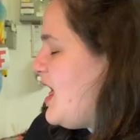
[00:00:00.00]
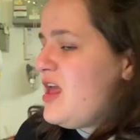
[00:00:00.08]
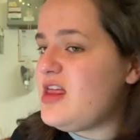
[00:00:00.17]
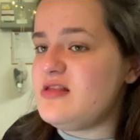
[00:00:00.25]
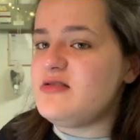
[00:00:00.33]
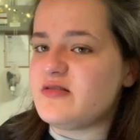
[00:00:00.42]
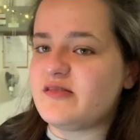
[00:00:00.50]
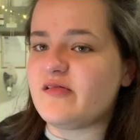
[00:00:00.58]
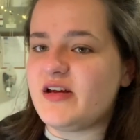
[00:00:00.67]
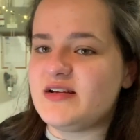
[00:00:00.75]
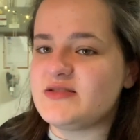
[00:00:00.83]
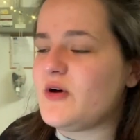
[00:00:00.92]
in the
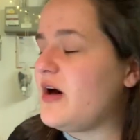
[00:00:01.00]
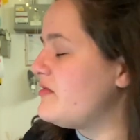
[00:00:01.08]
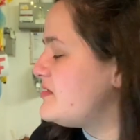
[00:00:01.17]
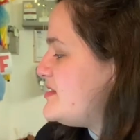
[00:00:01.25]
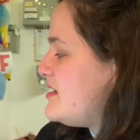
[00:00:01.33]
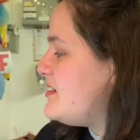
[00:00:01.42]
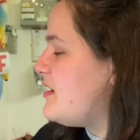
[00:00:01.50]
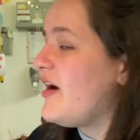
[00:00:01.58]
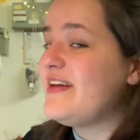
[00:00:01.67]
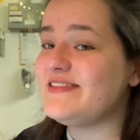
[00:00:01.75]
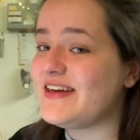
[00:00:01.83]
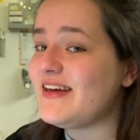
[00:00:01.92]
screen as well, because
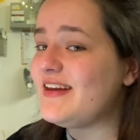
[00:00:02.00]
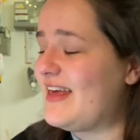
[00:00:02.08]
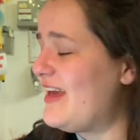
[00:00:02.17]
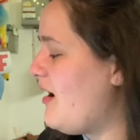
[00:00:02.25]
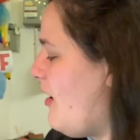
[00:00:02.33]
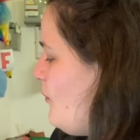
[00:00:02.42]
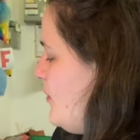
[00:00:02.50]
ideally I would